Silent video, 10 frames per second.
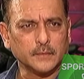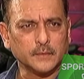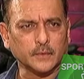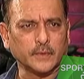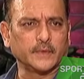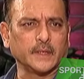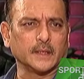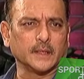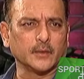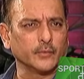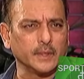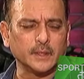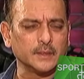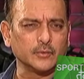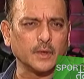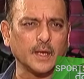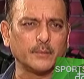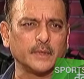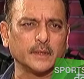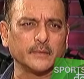So if they utter a word, there's no
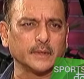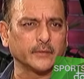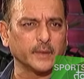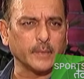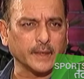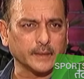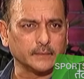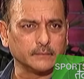harm in giving three back.